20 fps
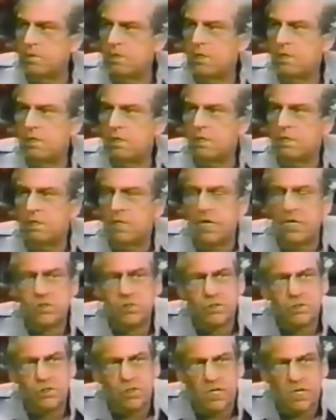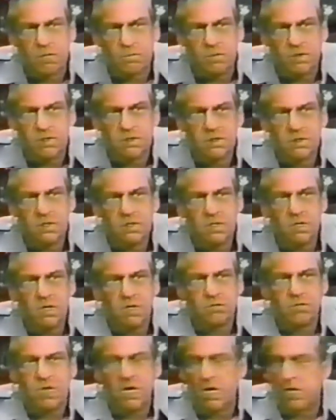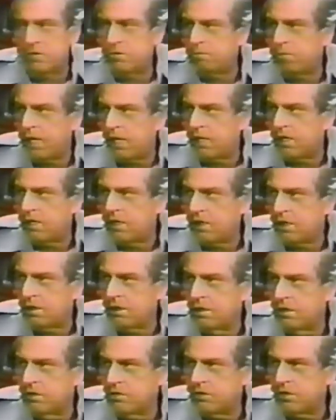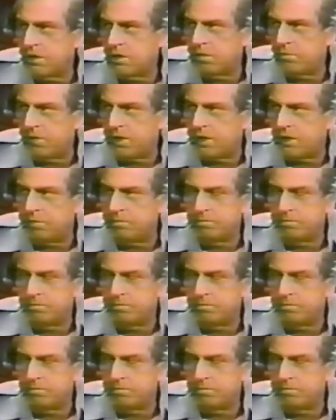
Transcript: the next chairman of the House Banking and Currency Committee.